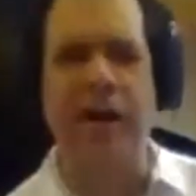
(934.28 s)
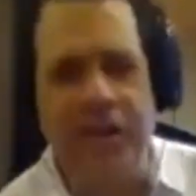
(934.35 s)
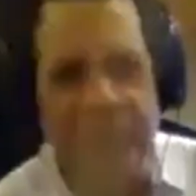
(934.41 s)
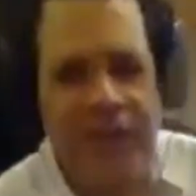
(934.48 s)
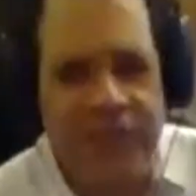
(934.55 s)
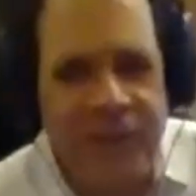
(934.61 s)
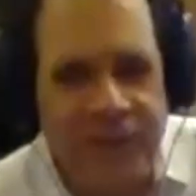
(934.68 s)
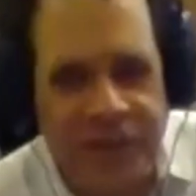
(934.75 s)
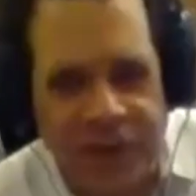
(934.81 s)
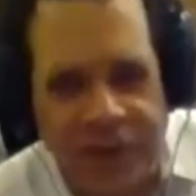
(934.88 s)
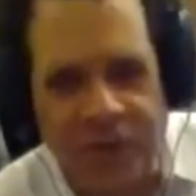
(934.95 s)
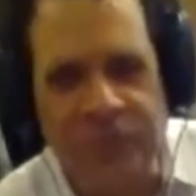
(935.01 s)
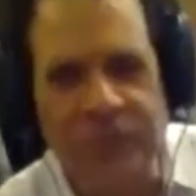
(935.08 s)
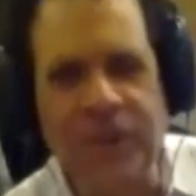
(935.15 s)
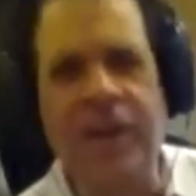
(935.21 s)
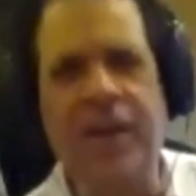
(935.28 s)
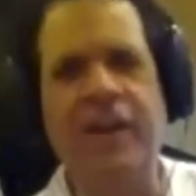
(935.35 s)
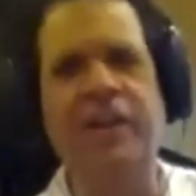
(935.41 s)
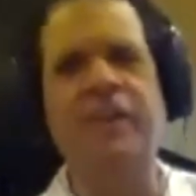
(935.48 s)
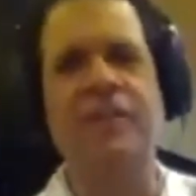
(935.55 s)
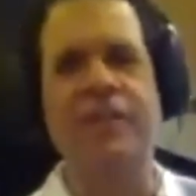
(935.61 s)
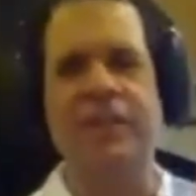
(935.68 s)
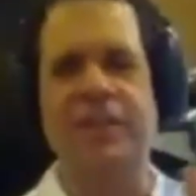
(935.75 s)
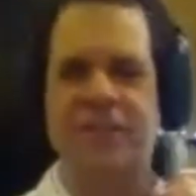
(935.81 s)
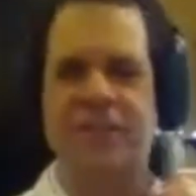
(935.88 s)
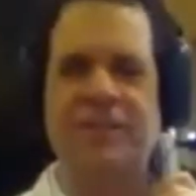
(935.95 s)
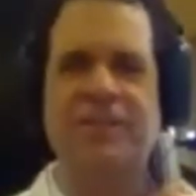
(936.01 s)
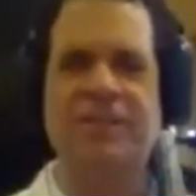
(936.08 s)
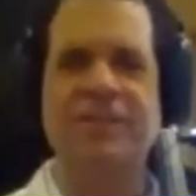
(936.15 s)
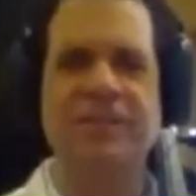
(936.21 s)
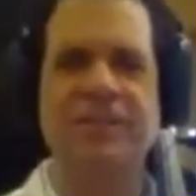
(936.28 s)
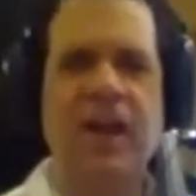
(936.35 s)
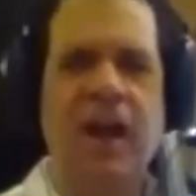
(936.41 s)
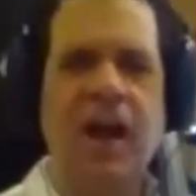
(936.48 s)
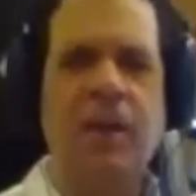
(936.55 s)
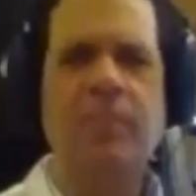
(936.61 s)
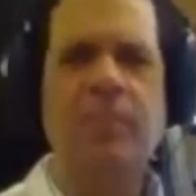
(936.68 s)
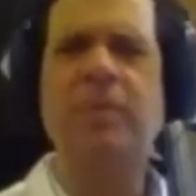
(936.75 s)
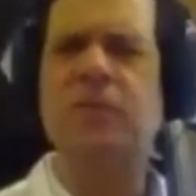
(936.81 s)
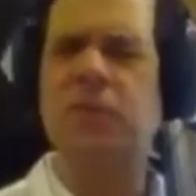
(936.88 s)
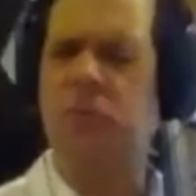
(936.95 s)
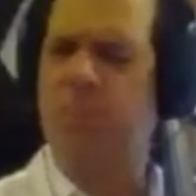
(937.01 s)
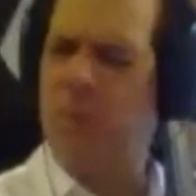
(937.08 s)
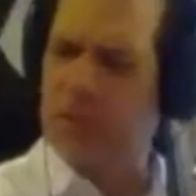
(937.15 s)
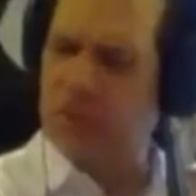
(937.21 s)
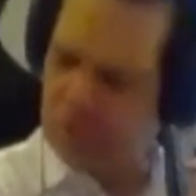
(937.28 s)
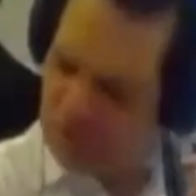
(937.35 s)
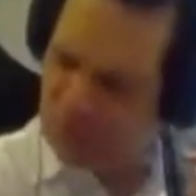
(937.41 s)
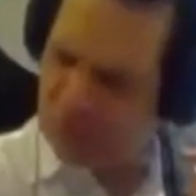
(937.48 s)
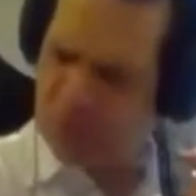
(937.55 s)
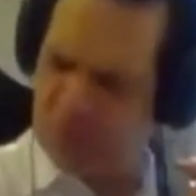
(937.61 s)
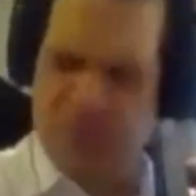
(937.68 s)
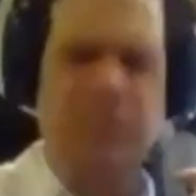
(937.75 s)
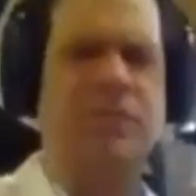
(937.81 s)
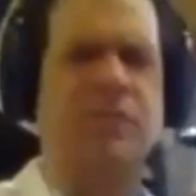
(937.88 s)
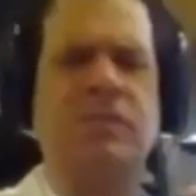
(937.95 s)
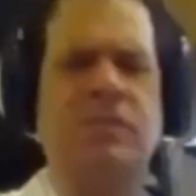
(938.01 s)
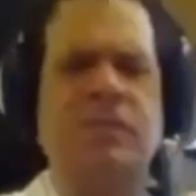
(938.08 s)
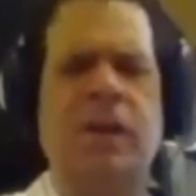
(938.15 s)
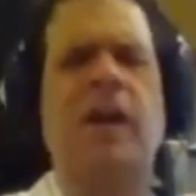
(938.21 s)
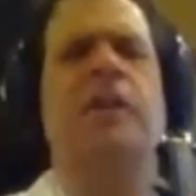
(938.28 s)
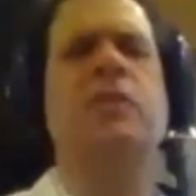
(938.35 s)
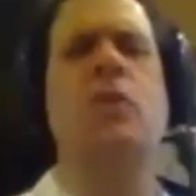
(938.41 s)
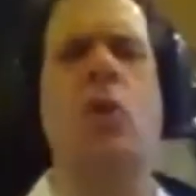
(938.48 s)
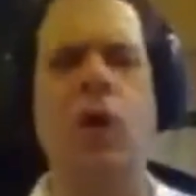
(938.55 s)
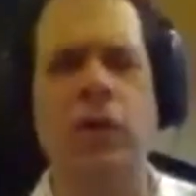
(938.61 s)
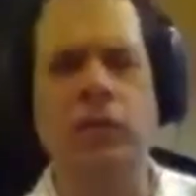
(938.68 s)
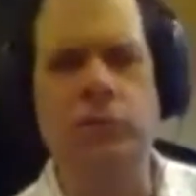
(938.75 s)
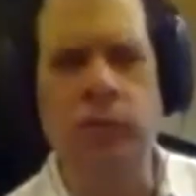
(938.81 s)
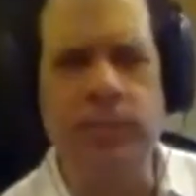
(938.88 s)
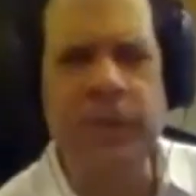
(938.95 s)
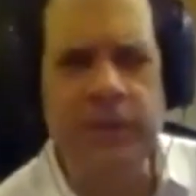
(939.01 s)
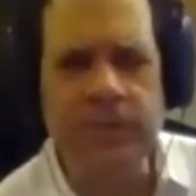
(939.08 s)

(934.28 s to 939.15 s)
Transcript: you know, that. Maybe just play this and go on for me.